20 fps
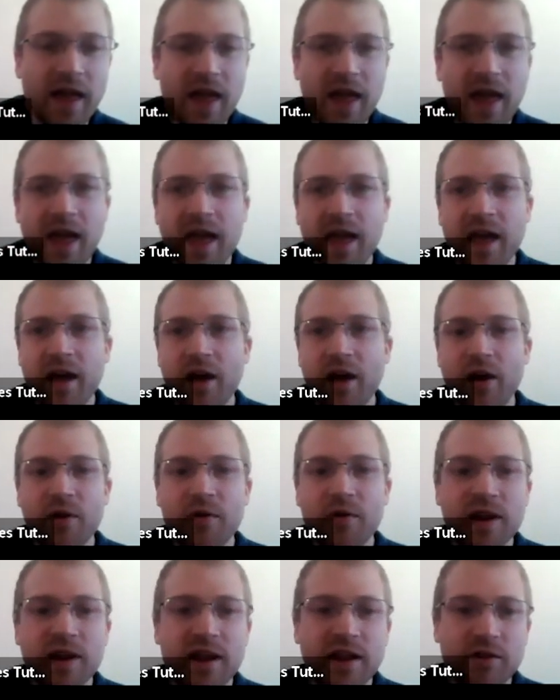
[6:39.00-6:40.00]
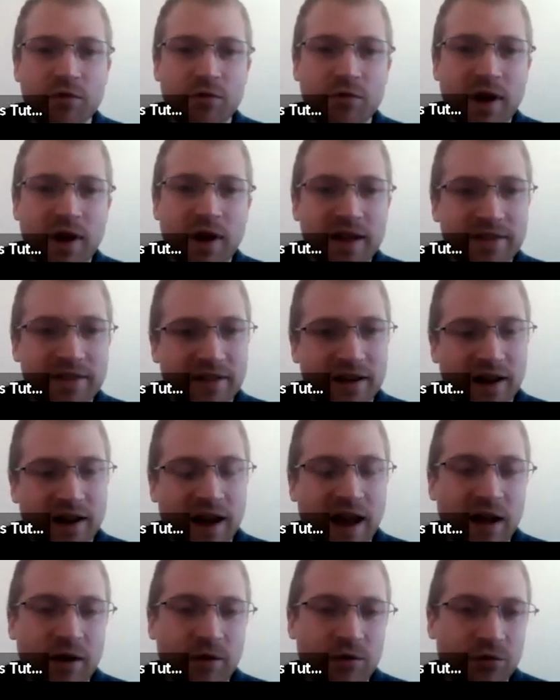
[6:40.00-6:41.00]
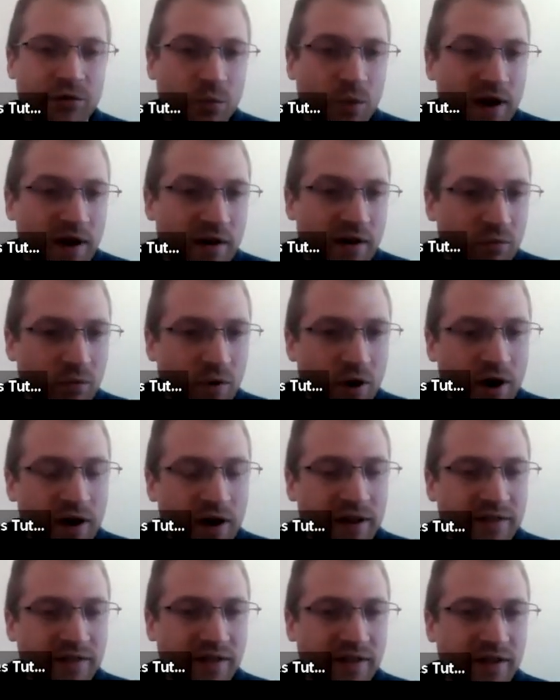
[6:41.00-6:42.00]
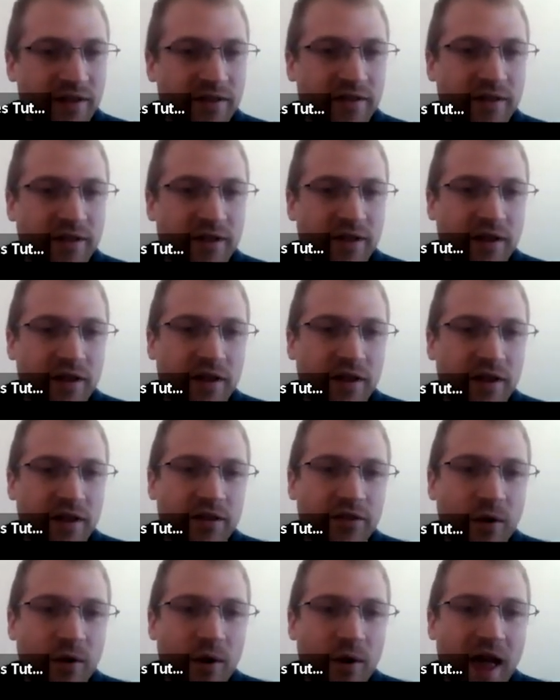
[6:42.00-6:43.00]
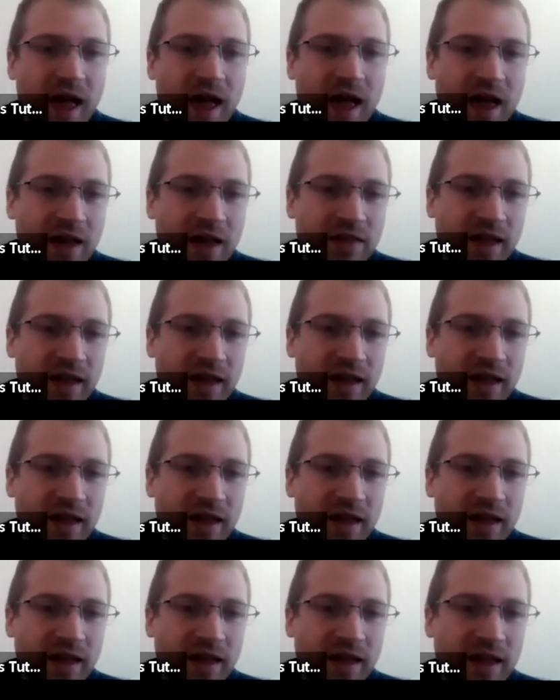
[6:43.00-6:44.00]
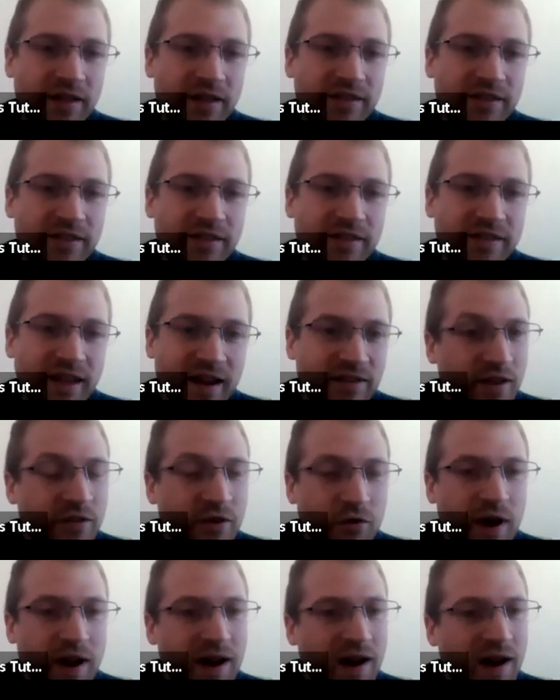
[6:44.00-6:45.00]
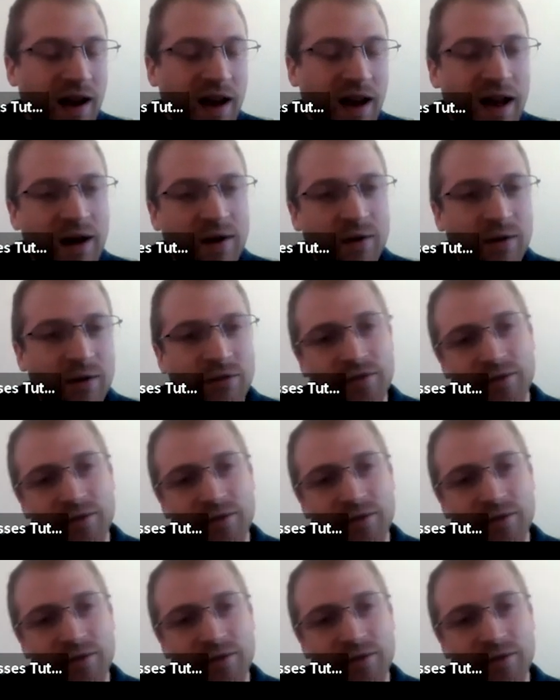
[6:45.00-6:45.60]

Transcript: air only creates clouds when it rises. So air that sinks doesn't create